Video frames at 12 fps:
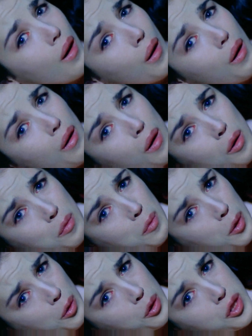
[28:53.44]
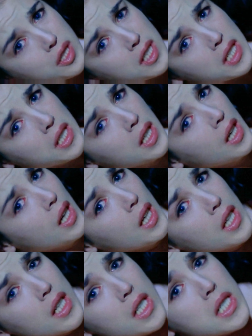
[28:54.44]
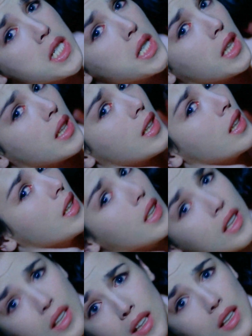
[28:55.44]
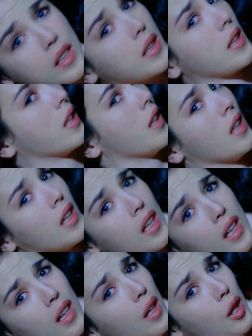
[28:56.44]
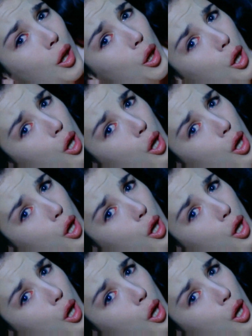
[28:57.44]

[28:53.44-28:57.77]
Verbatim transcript: Indeed, identities can be quite useful for political discourse and